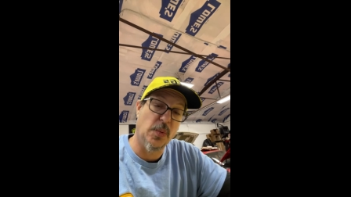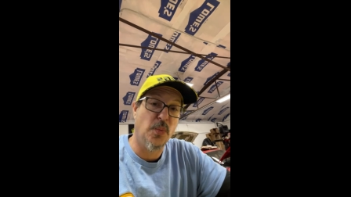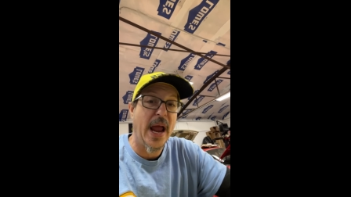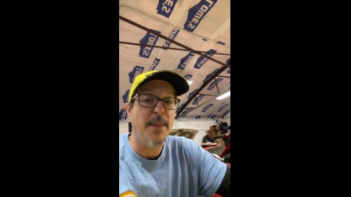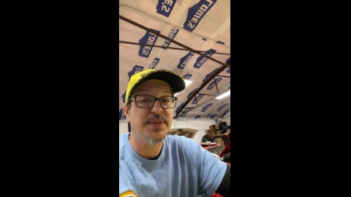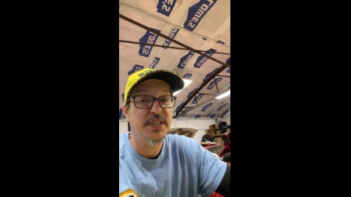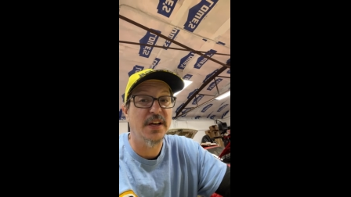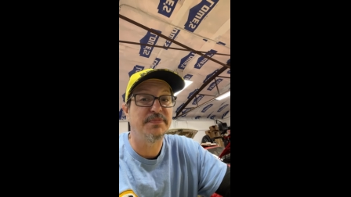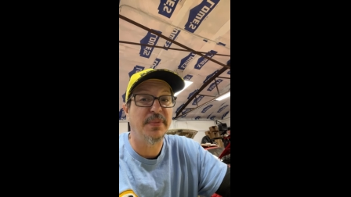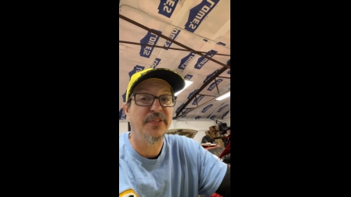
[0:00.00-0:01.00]
wrapped
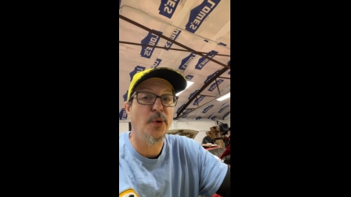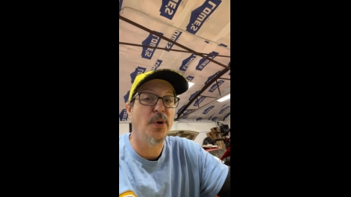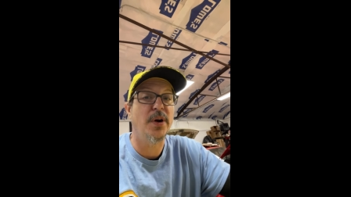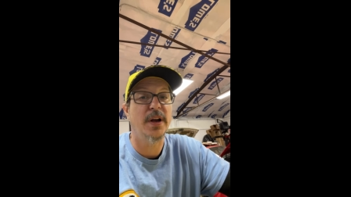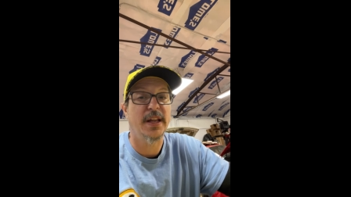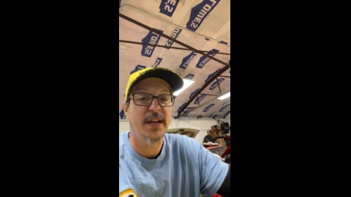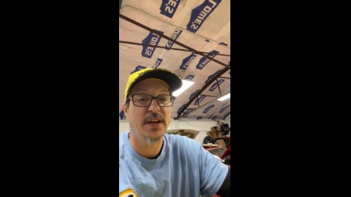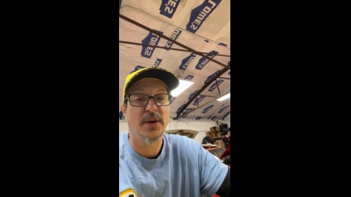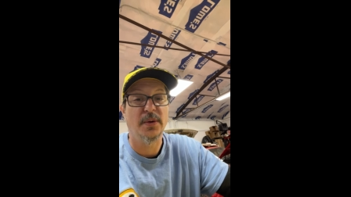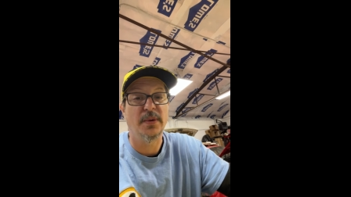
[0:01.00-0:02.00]
stuff before, and I
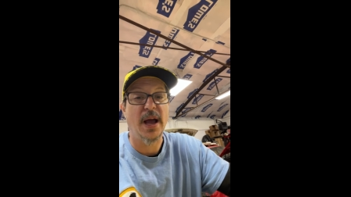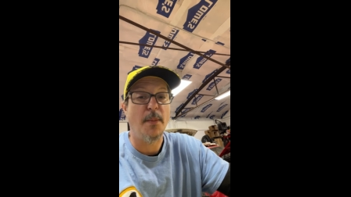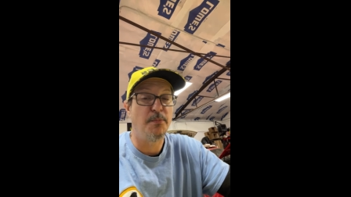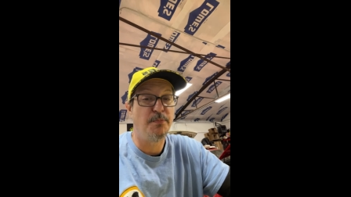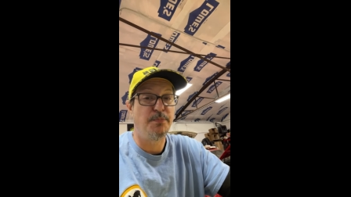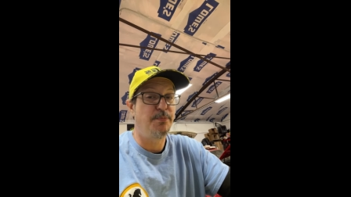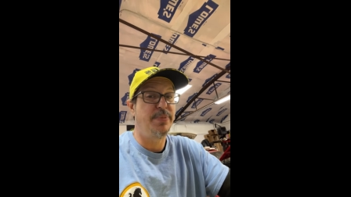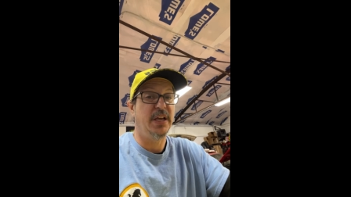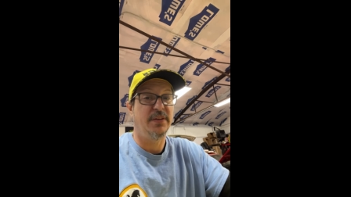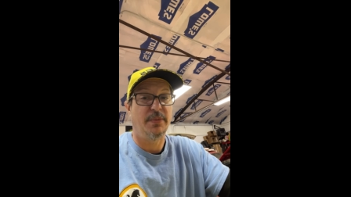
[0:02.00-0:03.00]
know how
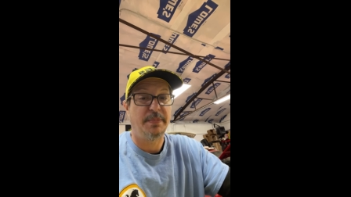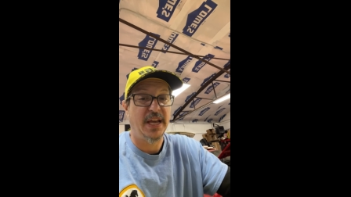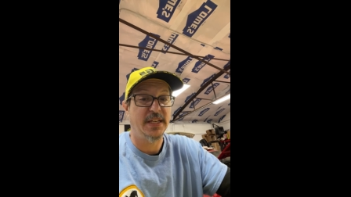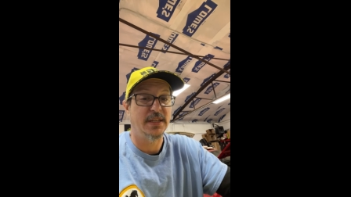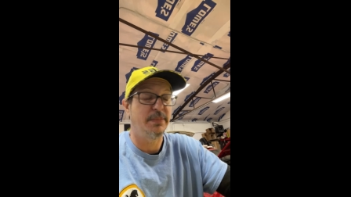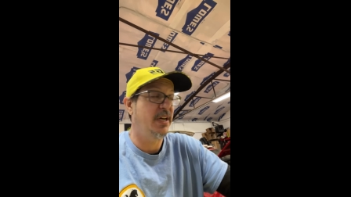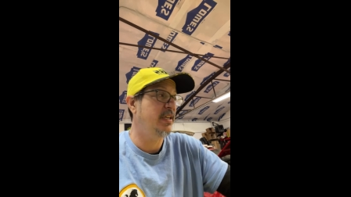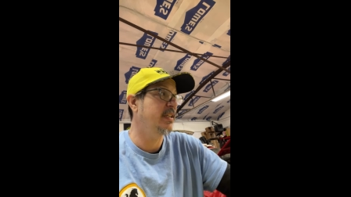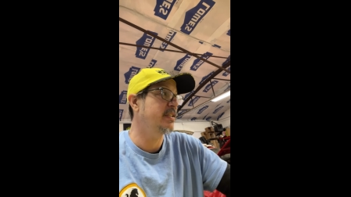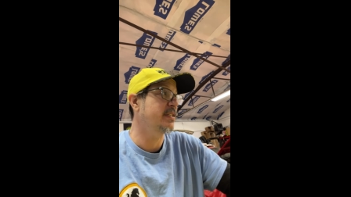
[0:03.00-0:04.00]
big of a pain in the butt
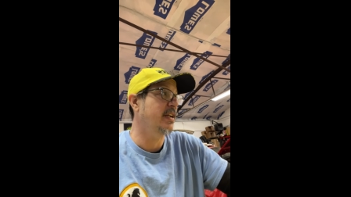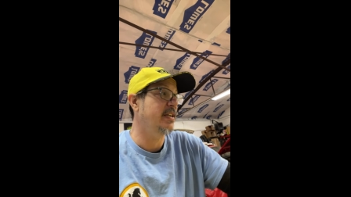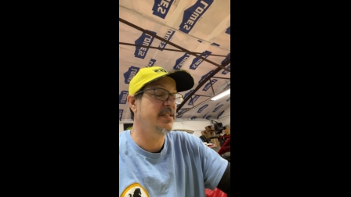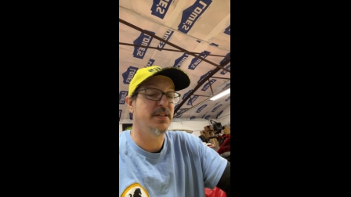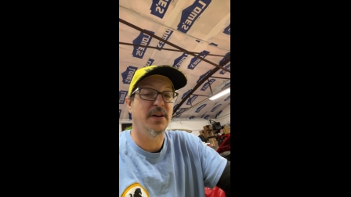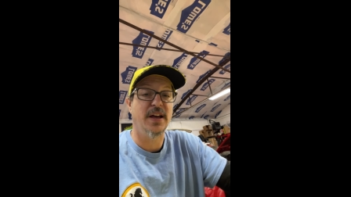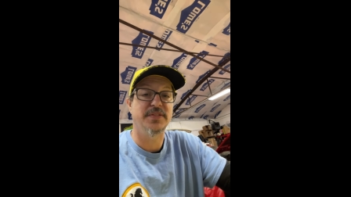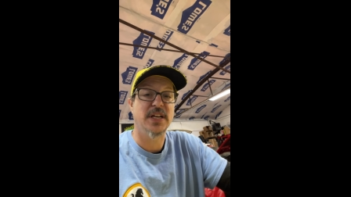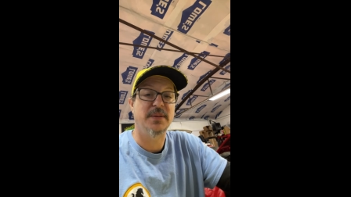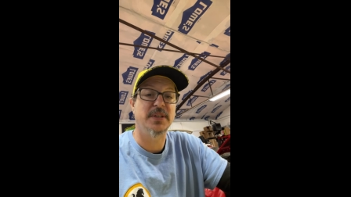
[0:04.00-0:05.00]
it is, and I just don't have
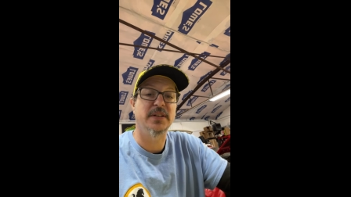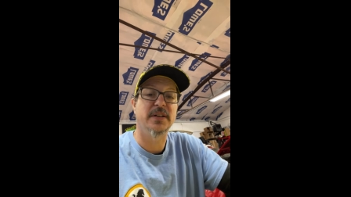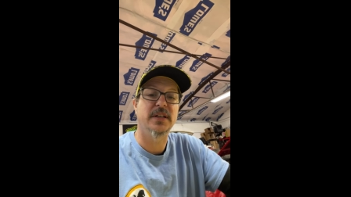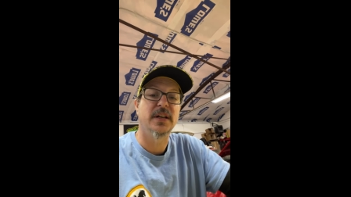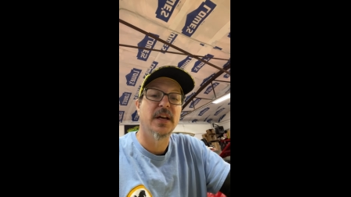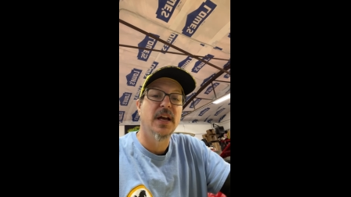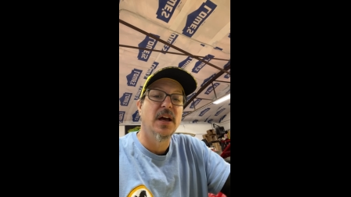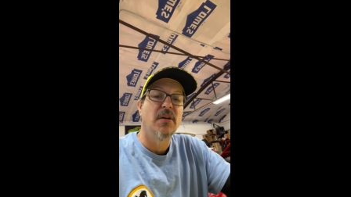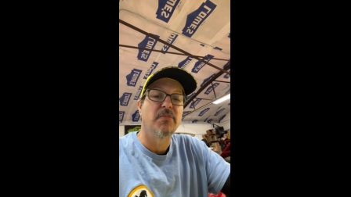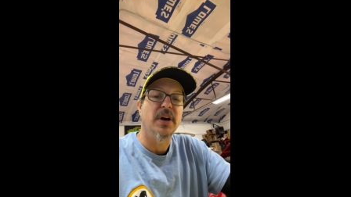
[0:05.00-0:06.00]
time to do it.
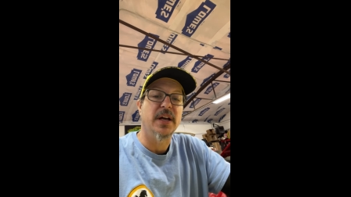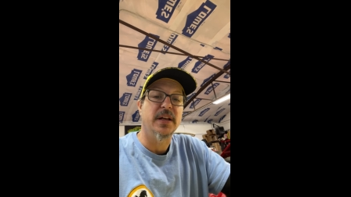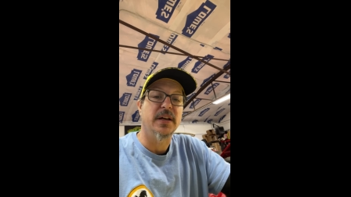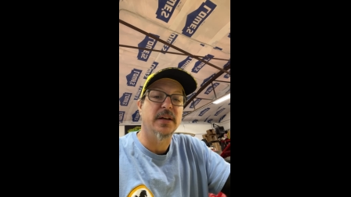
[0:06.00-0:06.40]
But